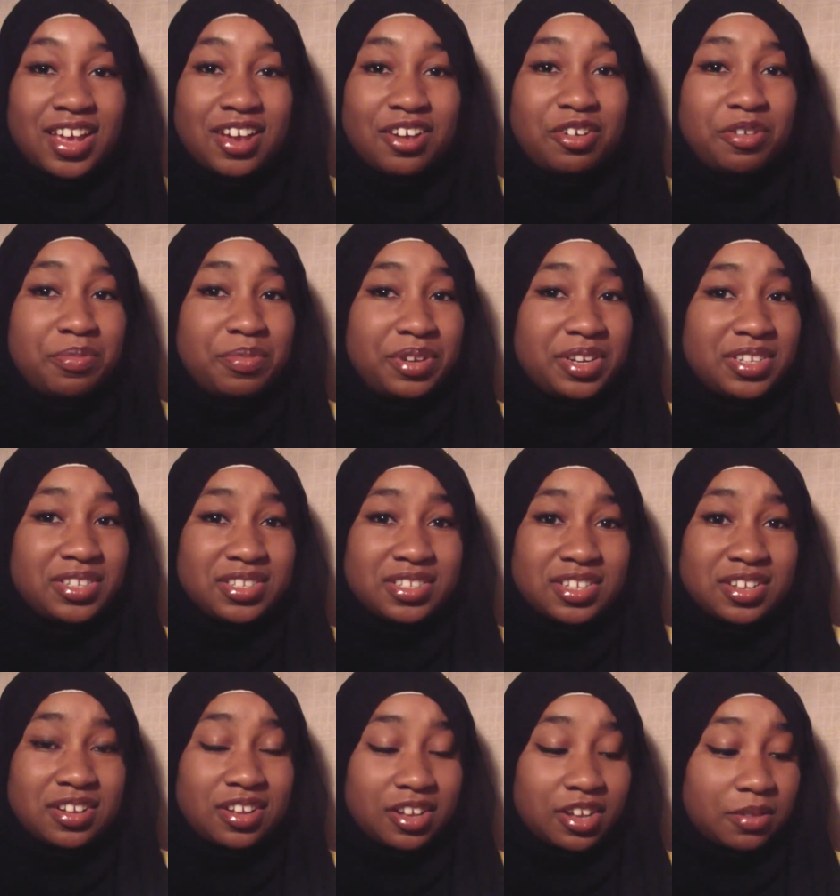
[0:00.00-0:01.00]
I hope it
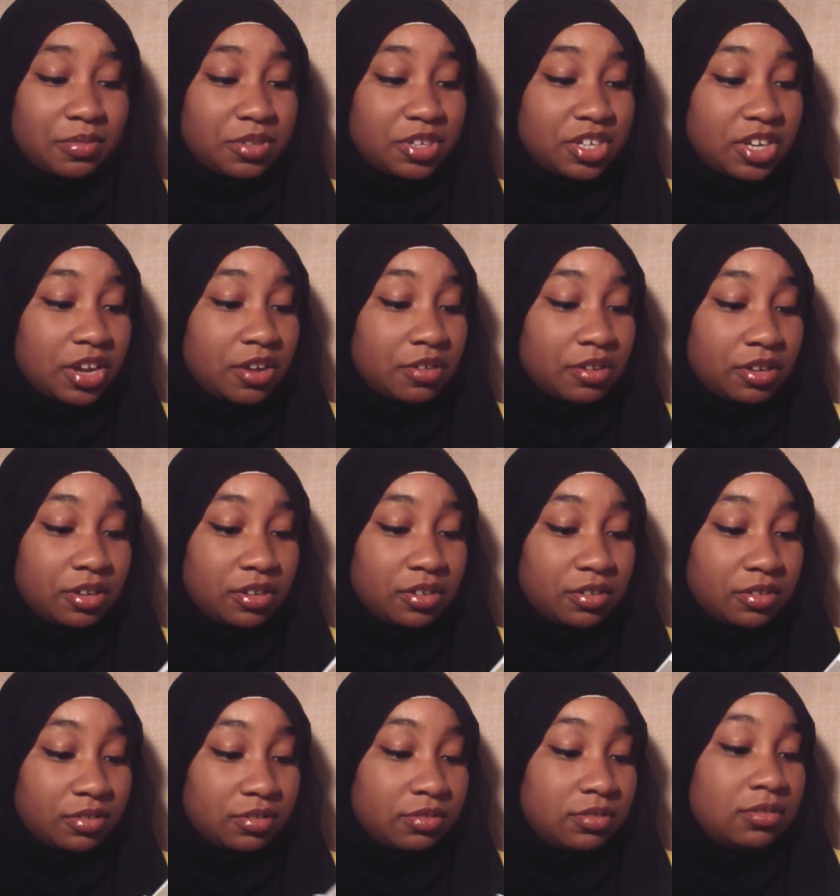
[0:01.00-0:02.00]
doesn't sound like I'm shouting.
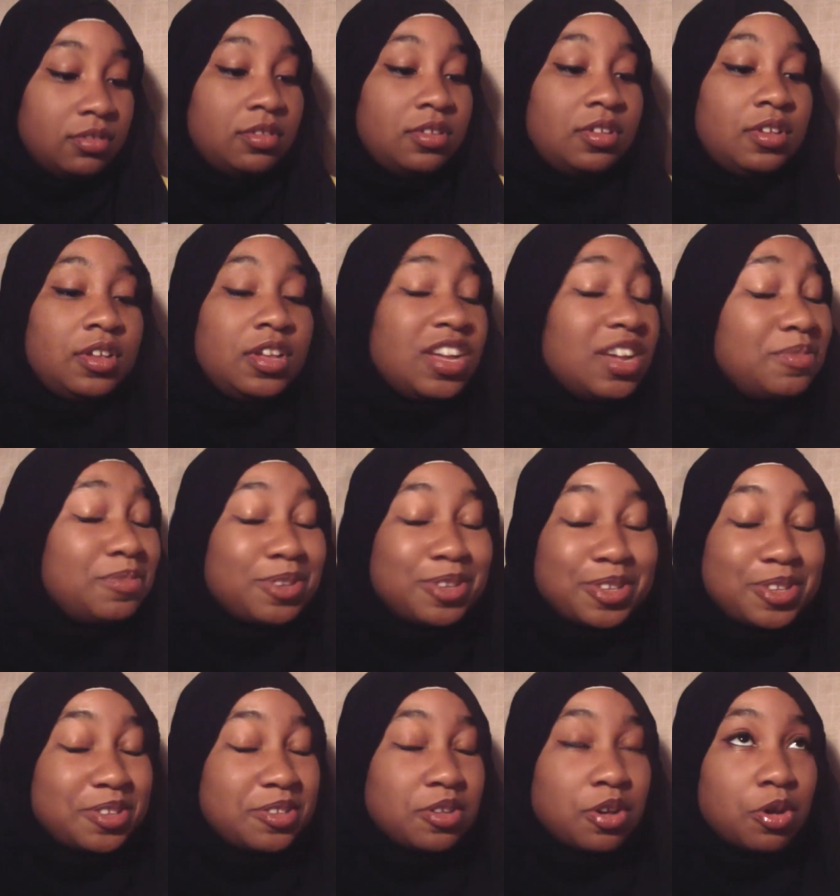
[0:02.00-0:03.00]
I'm
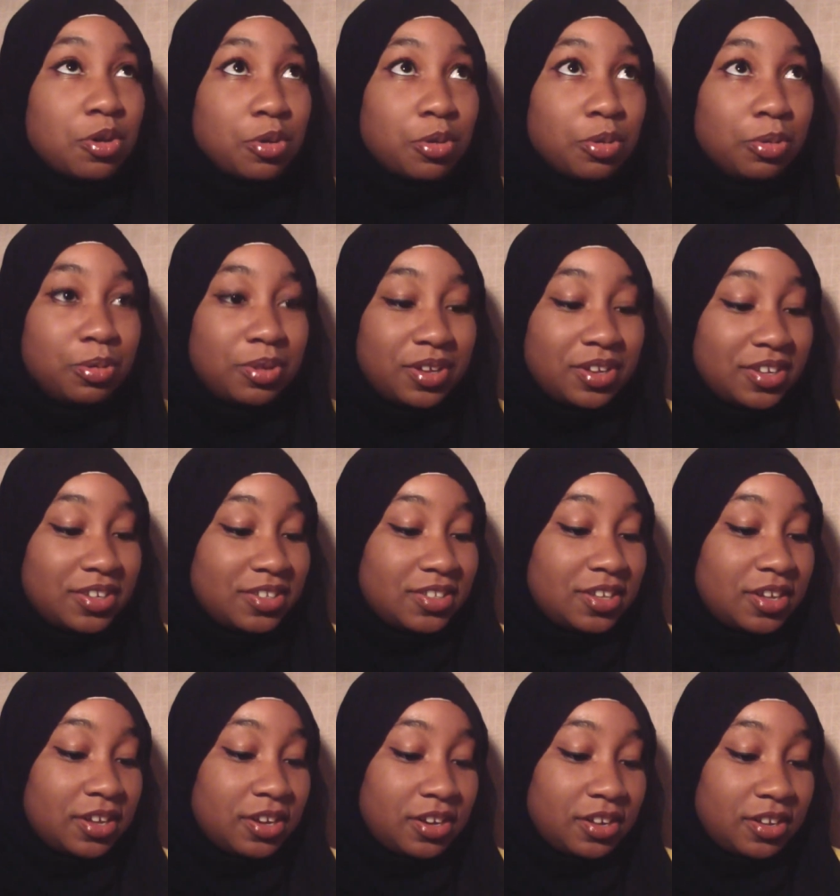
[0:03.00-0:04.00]
just so
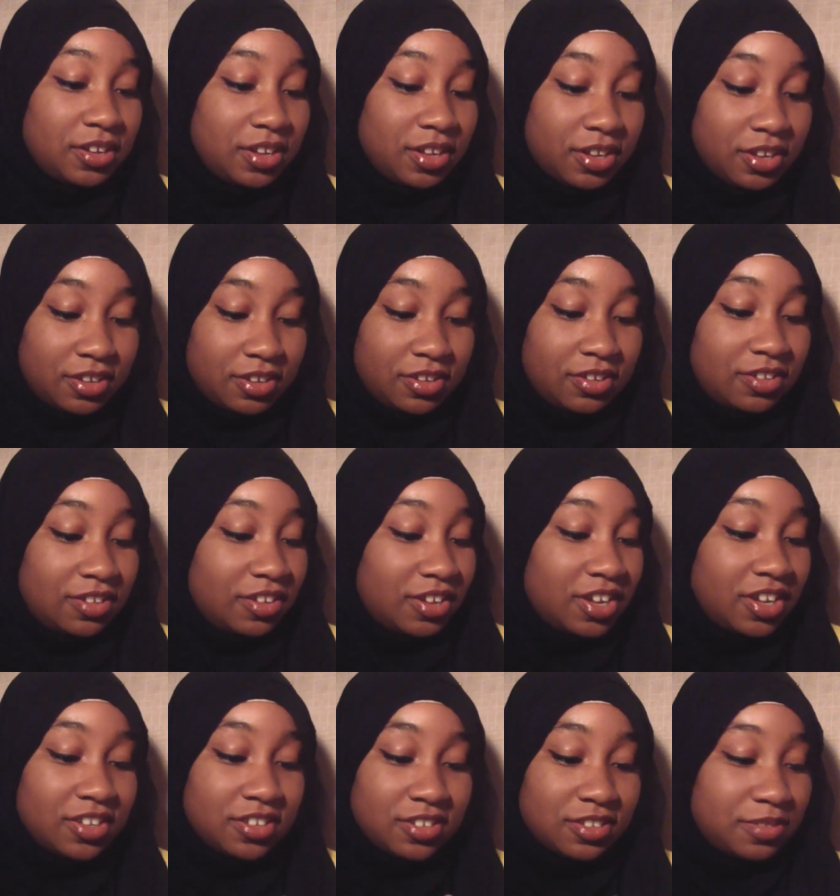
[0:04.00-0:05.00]
excited, like,
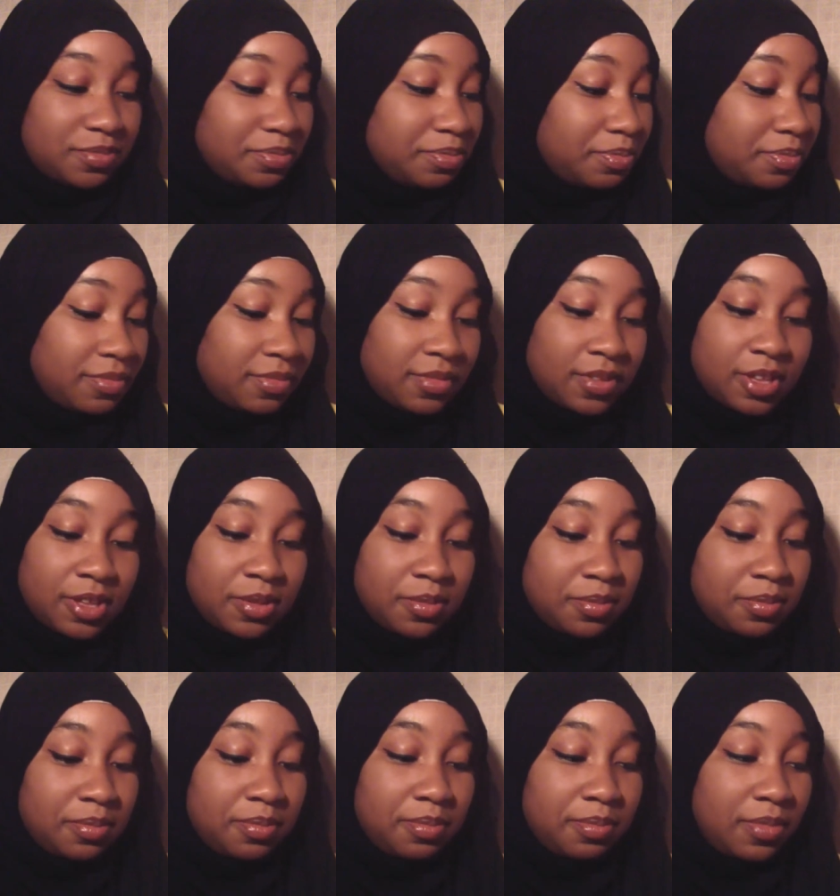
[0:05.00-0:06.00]
guys,
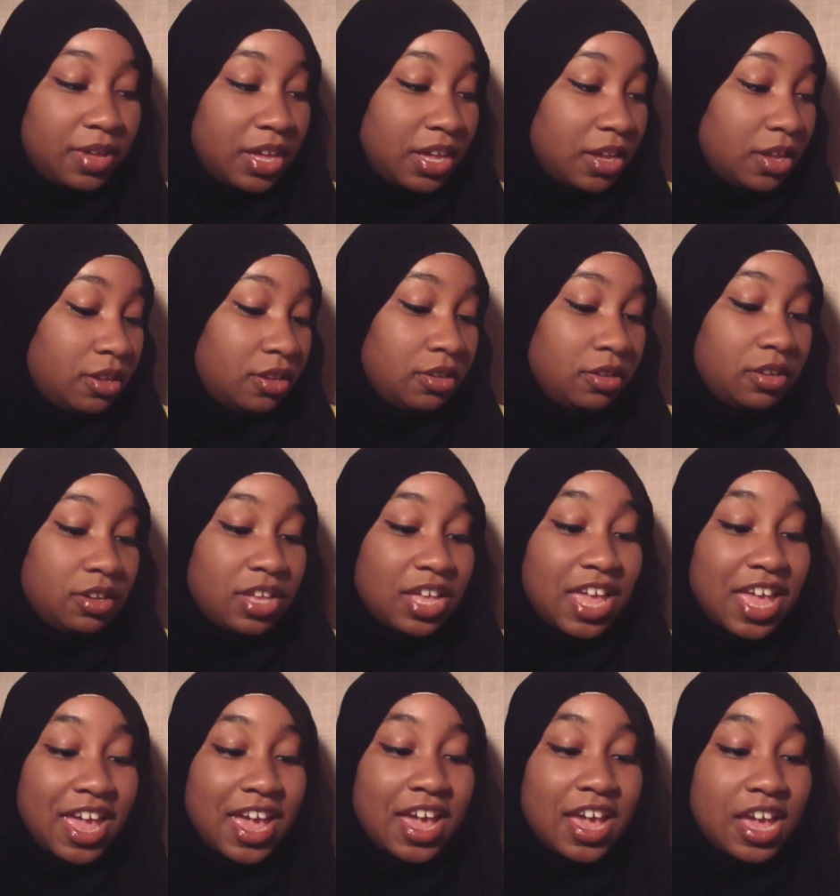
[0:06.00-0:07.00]
man.
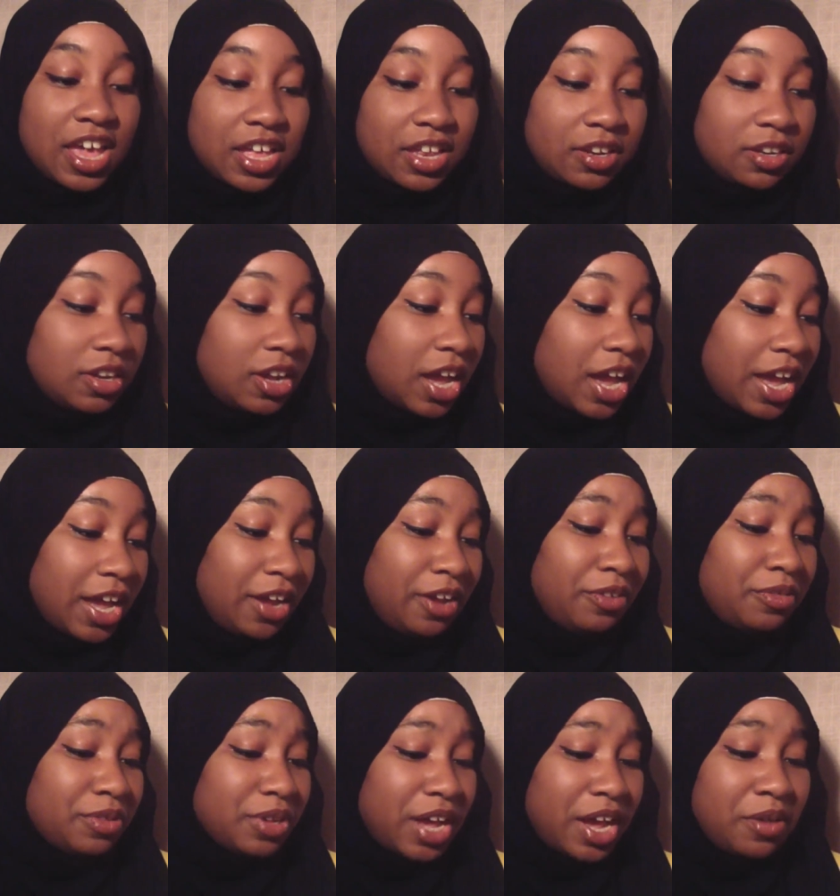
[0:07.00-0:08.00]
And
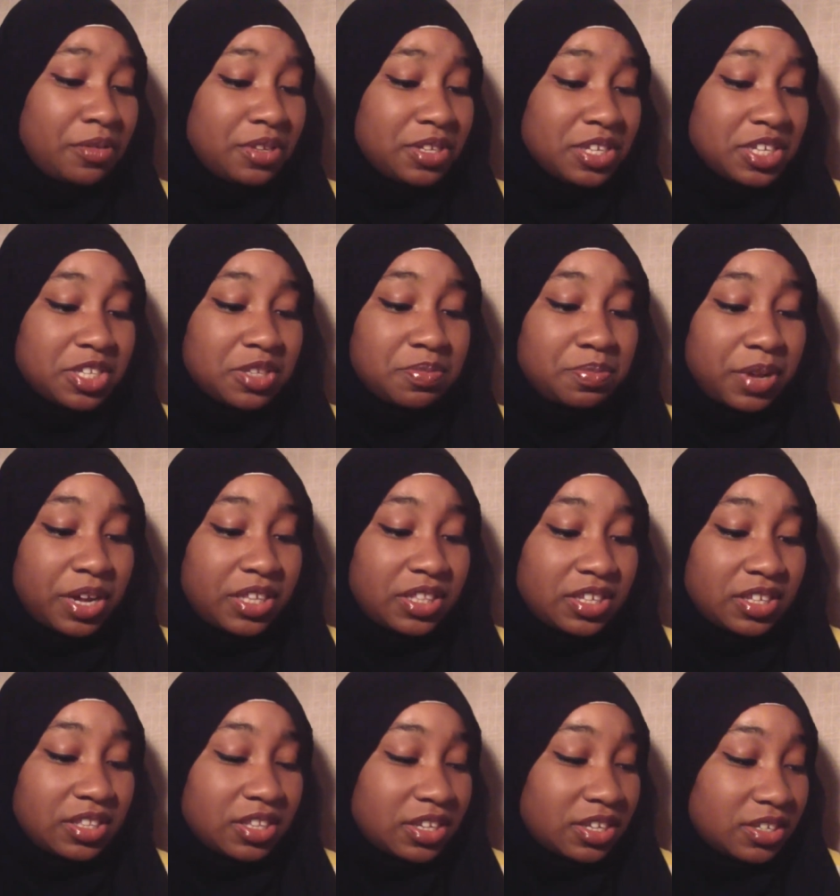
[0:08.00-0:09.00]
I was
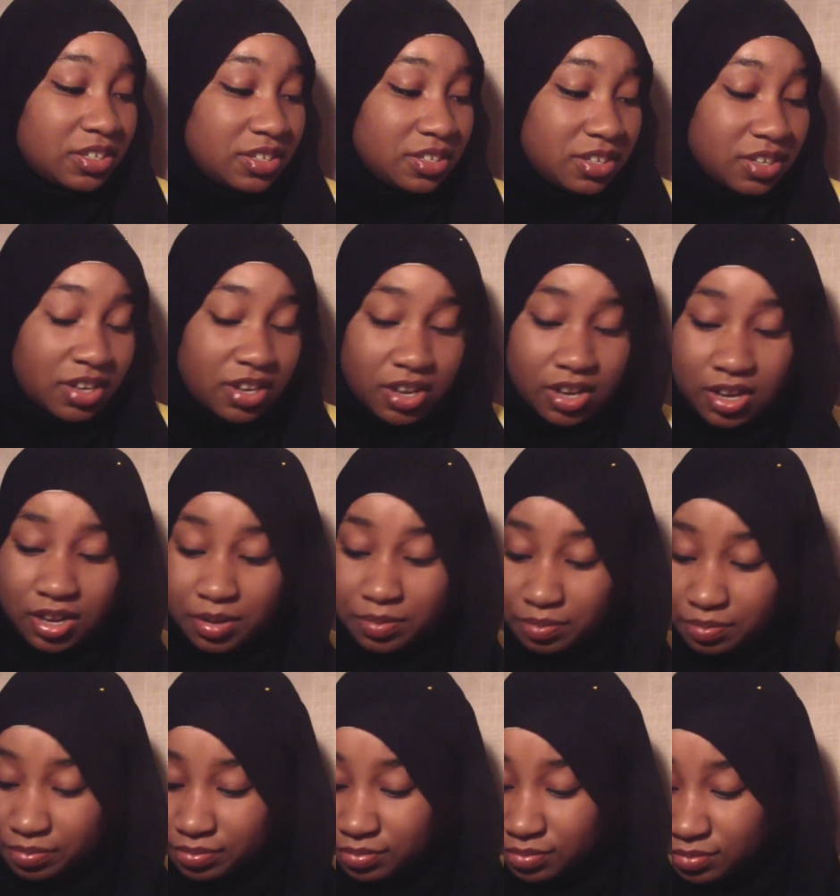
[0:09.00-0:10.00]
expecting this to
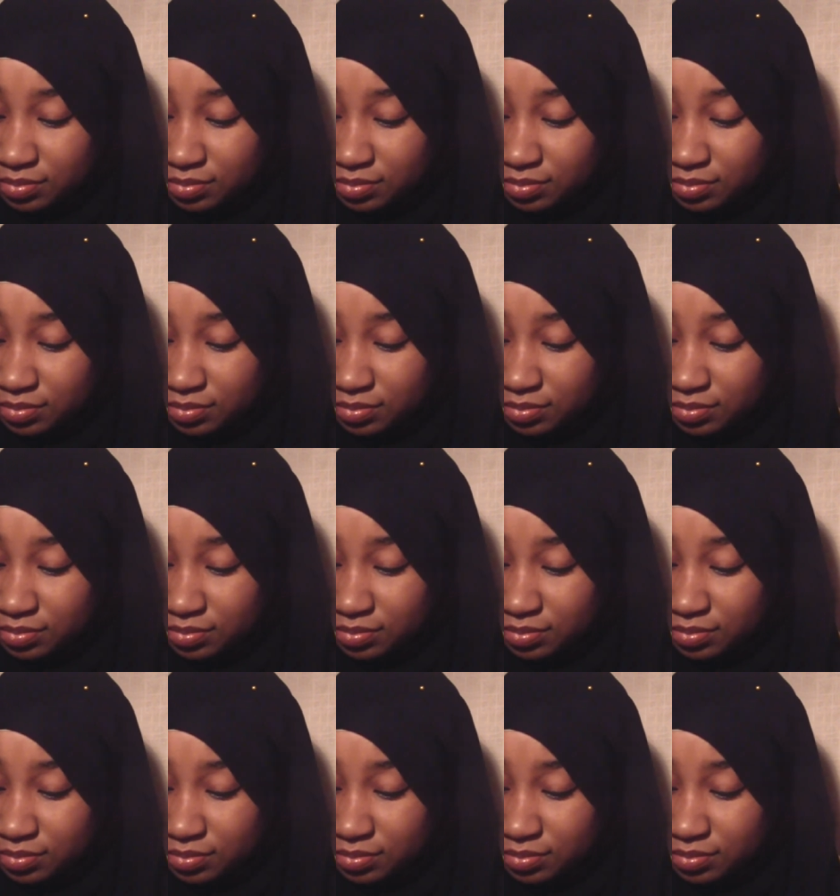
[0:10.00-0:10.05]
come